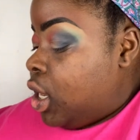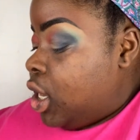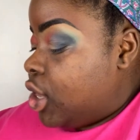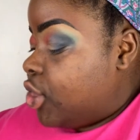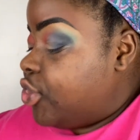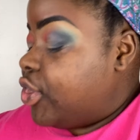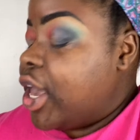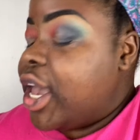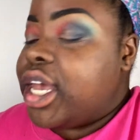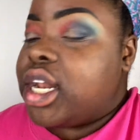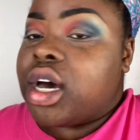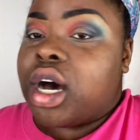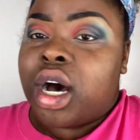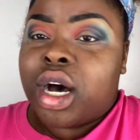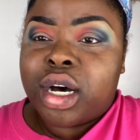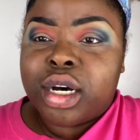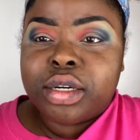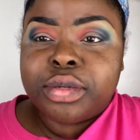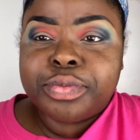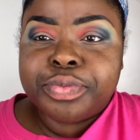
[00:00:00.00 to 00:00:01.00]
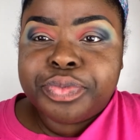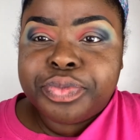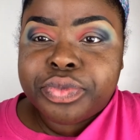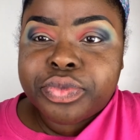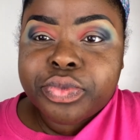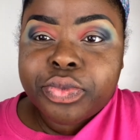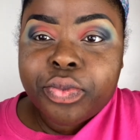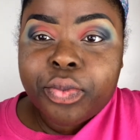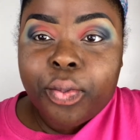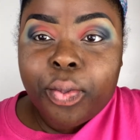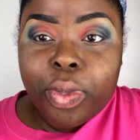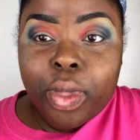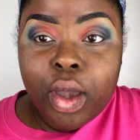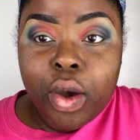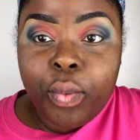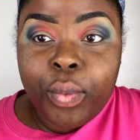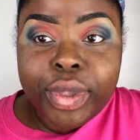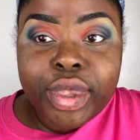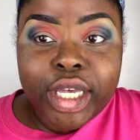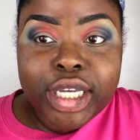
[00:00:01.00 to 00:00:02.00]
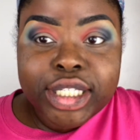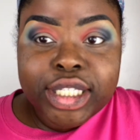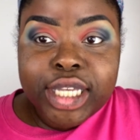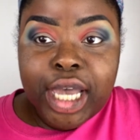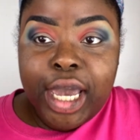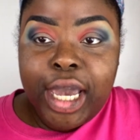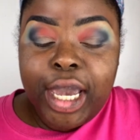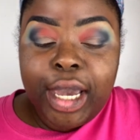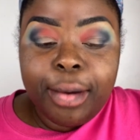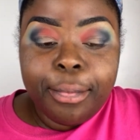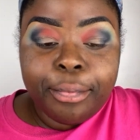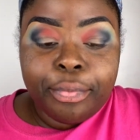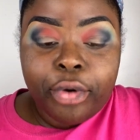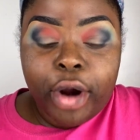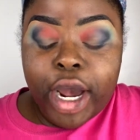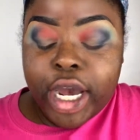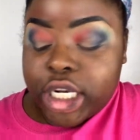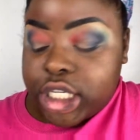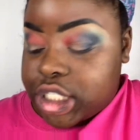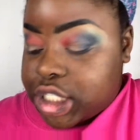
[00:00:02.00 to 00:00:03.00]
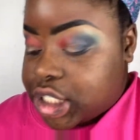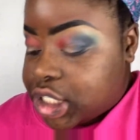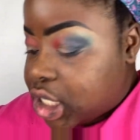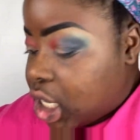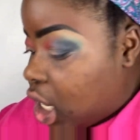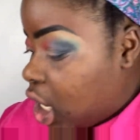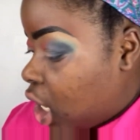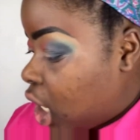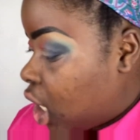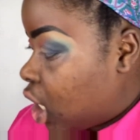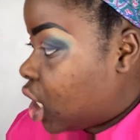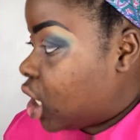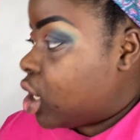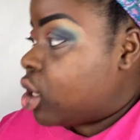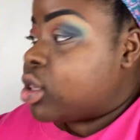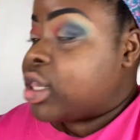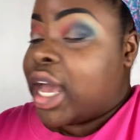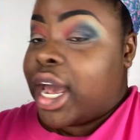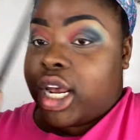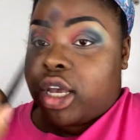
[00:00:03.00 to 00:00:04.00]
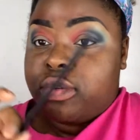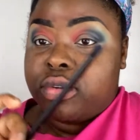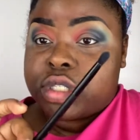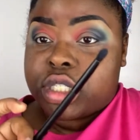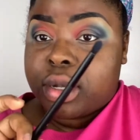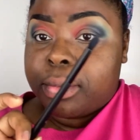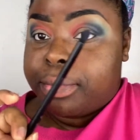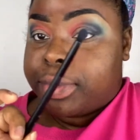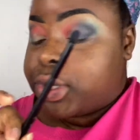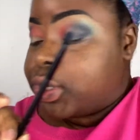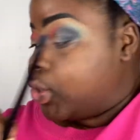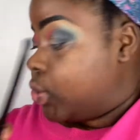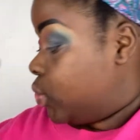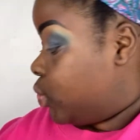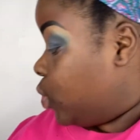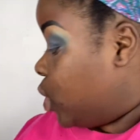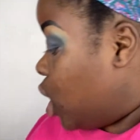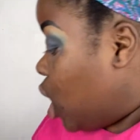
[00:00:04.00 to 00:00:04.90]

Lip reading: Then with the same brush that I used the blue,